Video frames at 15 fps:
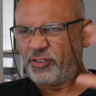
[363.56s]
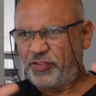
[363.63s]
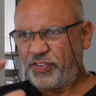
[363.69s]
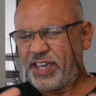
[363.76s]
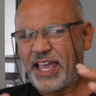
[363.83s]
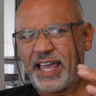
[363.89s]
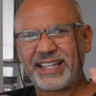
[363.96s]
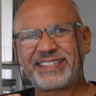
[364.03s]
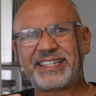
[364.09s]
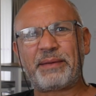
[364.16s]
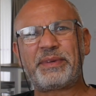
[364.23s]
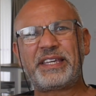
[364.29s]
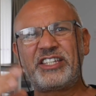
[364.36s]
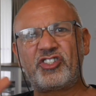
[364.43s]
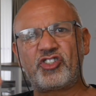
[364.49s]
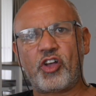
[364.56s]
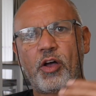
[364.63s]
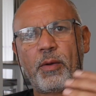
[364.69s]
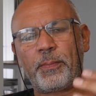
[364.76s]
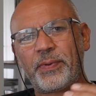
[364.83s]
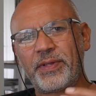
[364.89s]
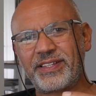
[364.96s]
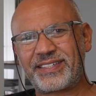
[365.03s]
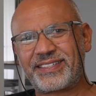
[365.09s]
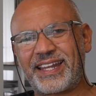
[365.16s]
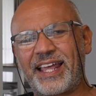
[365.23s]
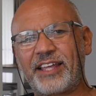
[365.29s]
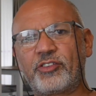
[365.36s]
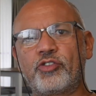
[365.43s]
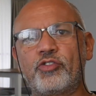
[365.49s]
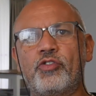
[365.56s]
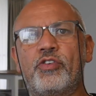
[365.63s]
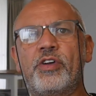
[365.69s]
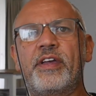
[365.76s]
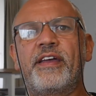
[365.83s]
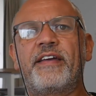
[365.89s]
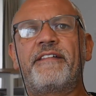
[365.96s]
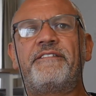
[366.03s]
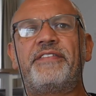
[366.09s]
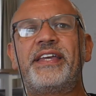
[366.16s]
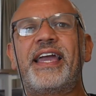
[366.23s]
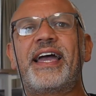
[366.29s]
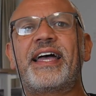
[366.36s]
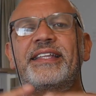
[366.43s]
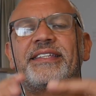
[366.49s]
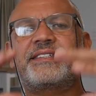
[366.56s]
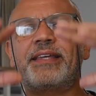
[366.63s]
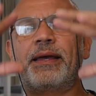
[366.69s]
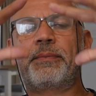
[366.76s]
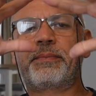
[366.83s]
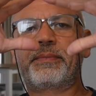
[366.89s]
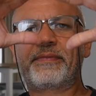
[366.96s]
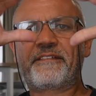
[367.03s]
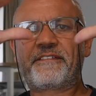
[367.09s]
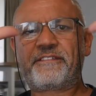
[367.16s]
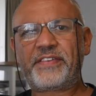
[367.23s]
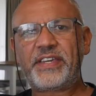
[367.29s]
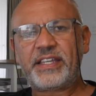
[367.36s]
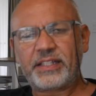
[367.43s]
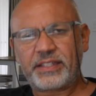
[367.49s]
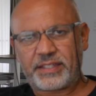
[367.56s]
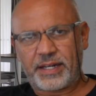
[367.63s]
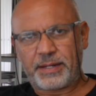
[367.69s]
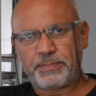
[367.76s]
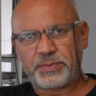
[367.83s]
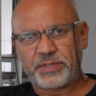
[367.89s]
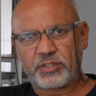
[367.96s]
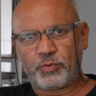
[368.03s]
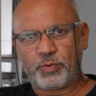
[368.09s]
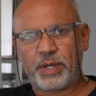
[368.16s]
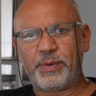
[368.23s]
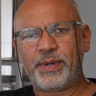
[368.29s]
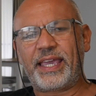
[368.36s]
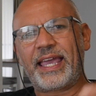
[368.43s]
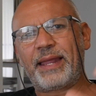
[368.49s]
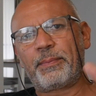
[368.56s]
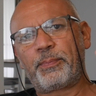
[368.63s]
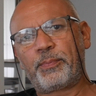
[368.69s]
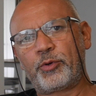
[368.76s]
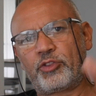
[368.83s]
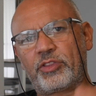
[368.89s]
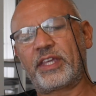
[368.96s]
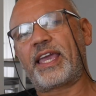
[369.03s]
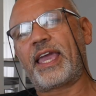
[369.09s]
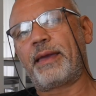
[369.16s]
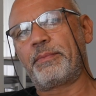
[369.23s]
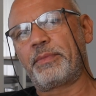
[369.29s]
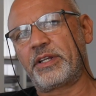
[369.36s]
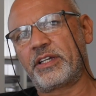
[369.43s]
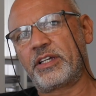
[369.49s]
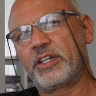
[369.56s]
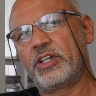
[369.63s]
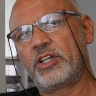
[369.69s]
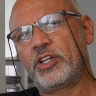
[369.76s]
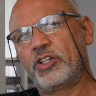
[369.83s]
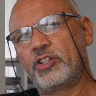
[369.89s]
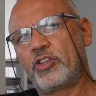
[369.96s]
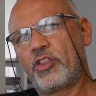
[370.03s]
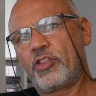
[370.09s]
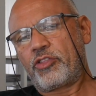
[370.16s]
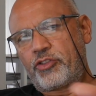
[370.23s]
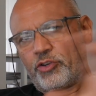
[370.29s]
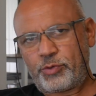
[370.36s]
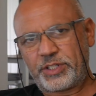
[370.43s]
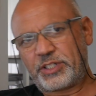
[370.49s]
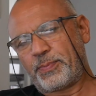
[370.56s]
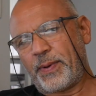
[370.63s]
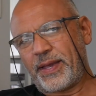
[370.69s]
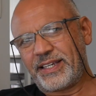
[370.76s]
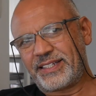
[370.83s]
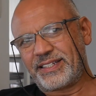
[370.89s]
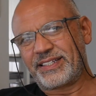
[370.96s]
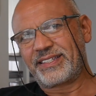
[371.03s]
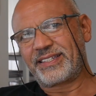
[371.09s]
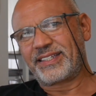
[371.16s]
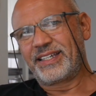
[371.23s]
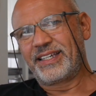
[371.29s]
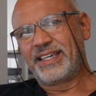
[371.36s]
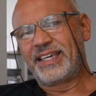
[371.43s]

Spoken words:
figure out some examples, trying to figure out some field trips where we can put the camera through its paces,